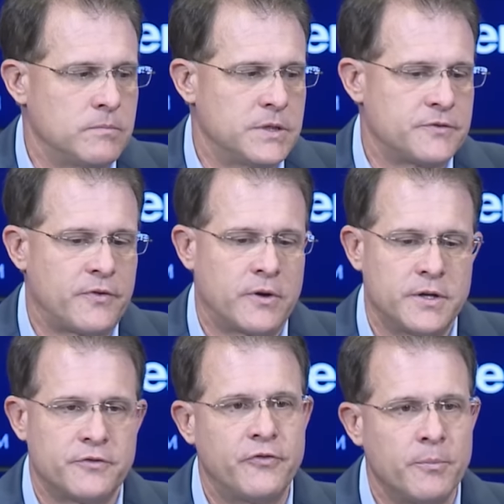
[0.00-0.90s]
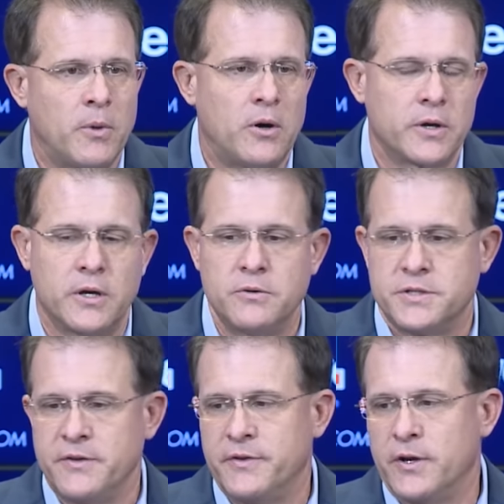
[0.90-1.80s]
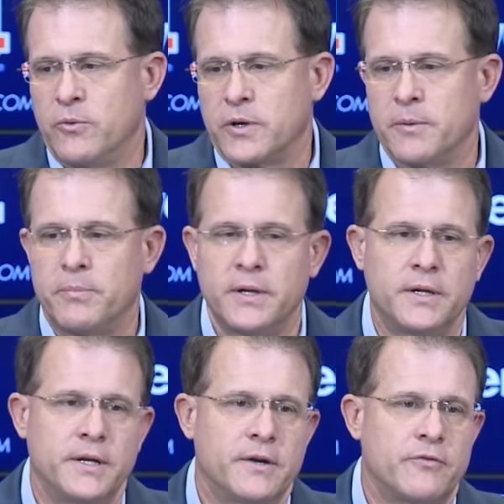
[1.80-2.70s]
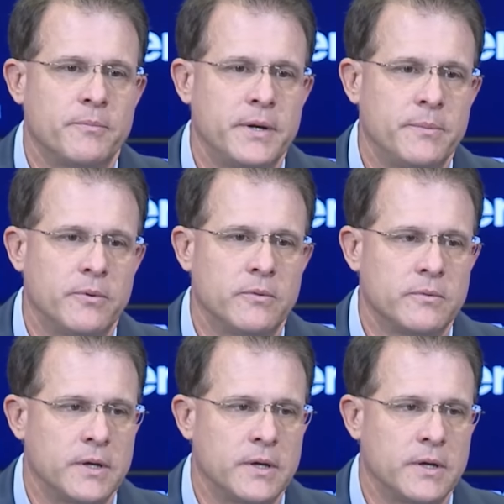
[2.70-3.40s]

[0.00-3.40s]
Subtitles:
as far as football goes, even though we're completely different people.